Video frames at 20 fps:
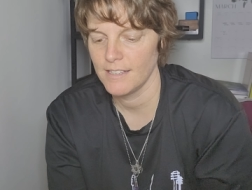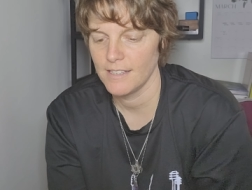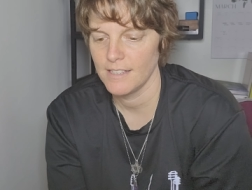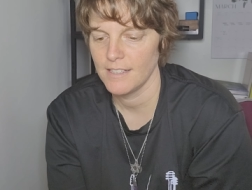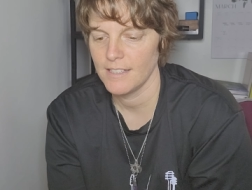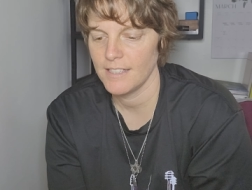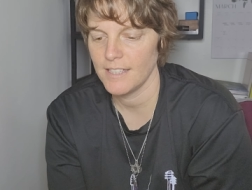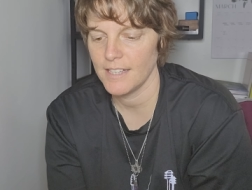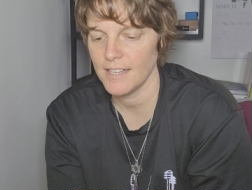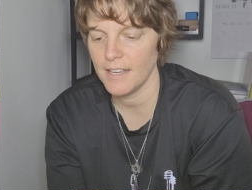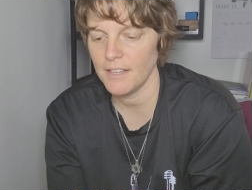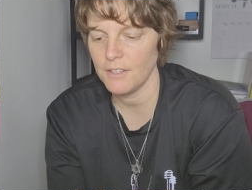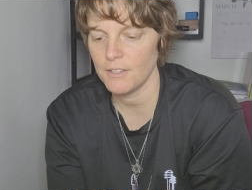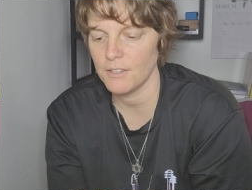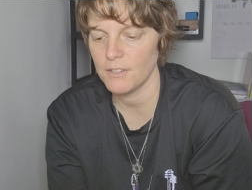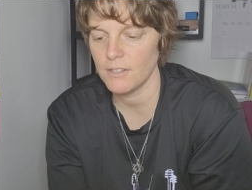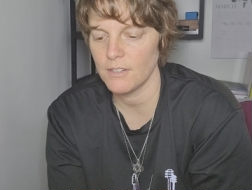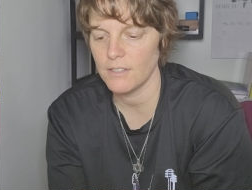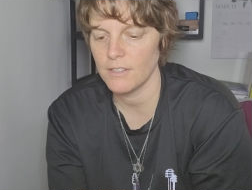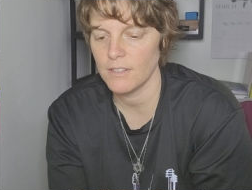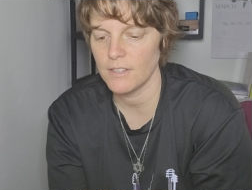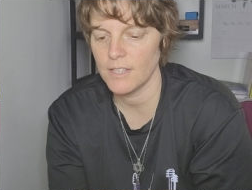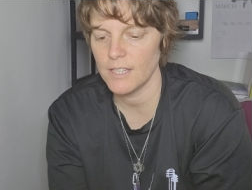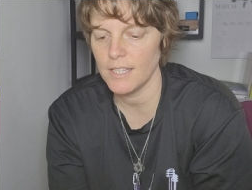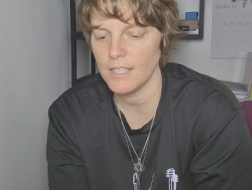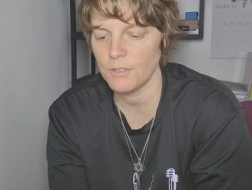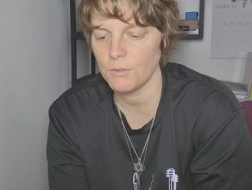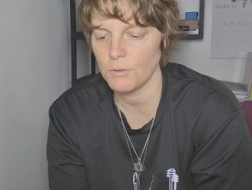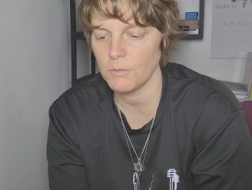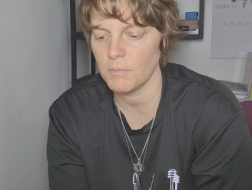Together,
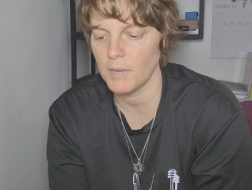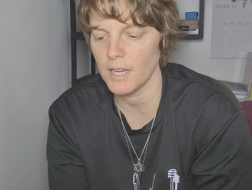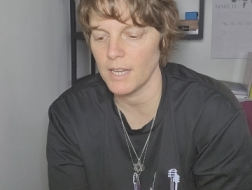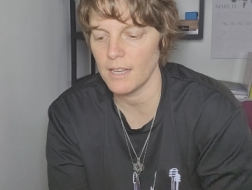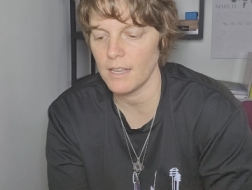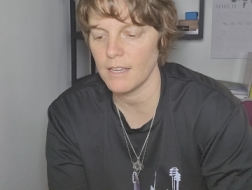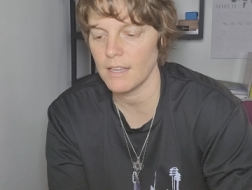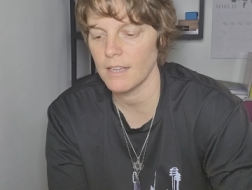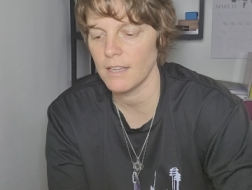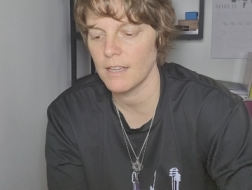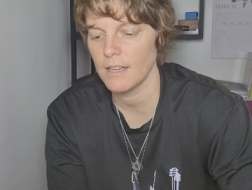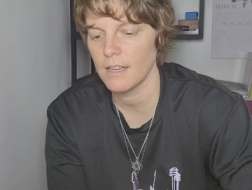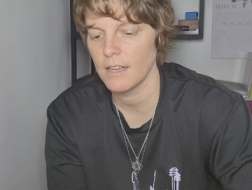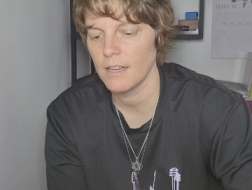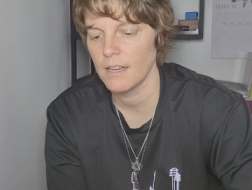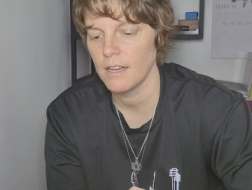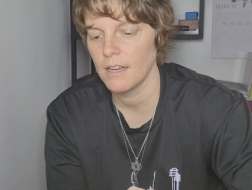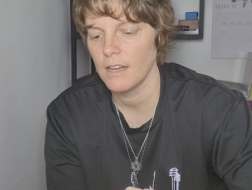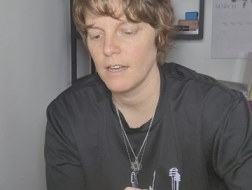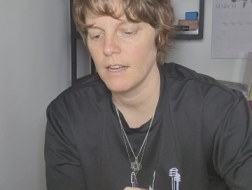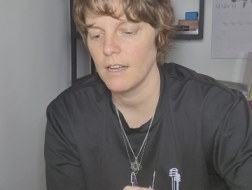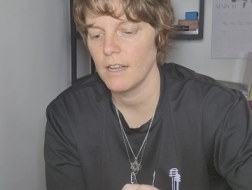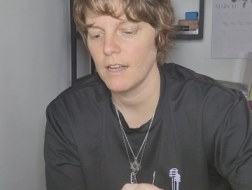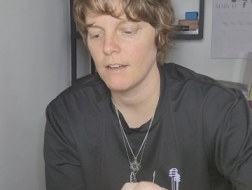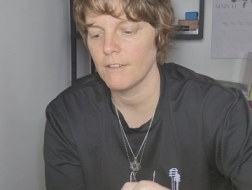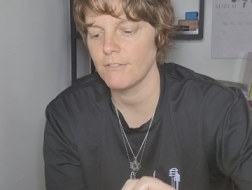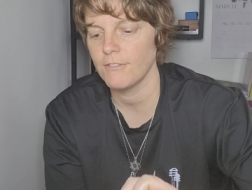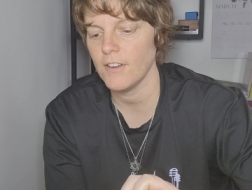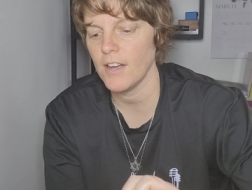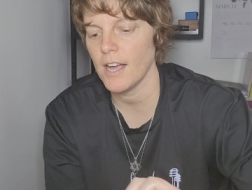these would make a
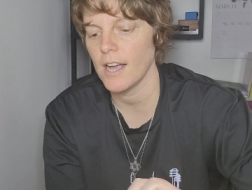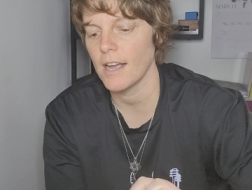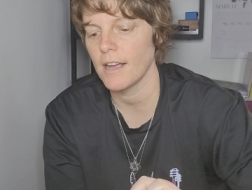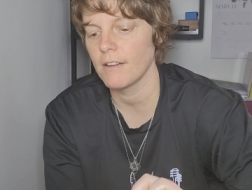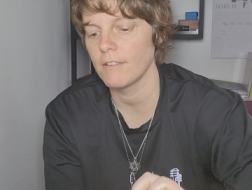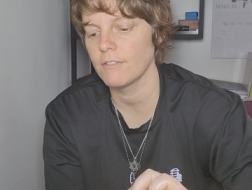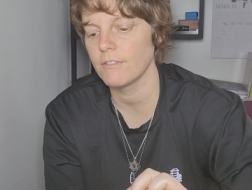five